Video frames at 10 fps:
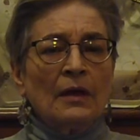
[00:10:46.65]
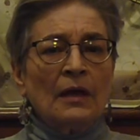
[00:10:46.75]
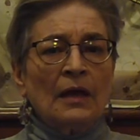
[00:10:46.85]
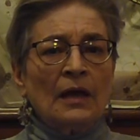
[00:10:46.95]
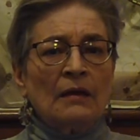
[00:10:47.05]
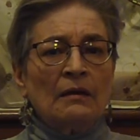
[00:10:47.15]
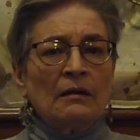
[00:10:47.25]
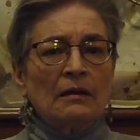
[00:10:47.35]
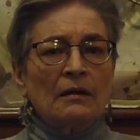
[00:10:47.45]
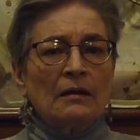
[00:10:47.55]
And
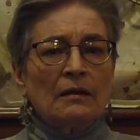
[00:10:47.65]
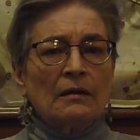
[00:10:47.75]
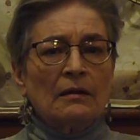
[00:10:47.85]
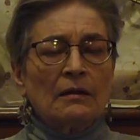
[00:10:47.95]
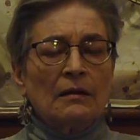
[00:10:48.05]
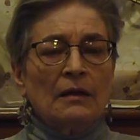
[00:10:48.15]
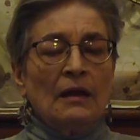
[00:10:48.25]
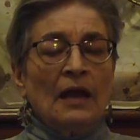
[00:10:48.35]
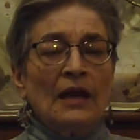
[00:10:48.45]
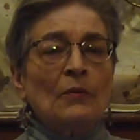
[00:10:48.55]

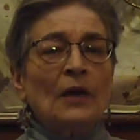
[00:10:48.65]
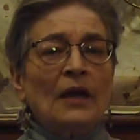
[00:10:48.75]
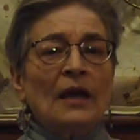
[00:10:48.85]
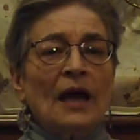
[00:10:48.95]
anyway,